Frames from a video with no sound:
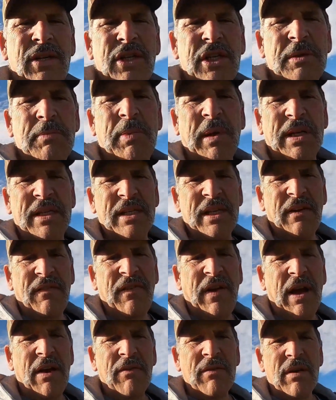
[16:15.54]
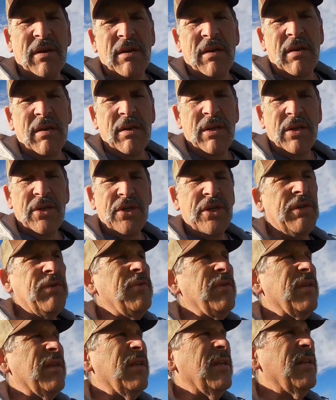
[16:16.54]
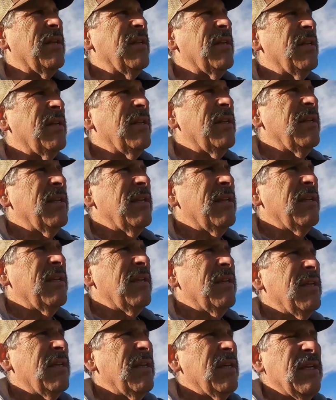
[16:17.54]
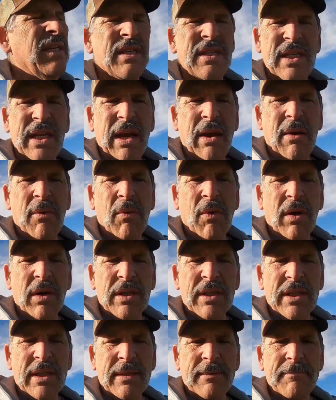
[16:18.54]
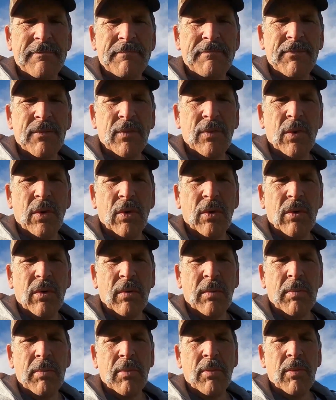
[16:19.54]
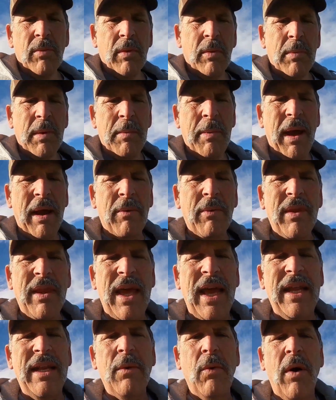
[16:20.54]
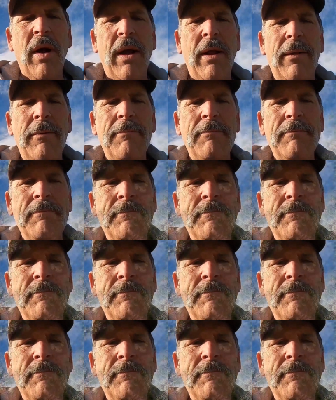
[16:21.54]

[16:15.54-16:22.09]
just pick stuff out and shoot and see how it works. We'll be back with that in a while.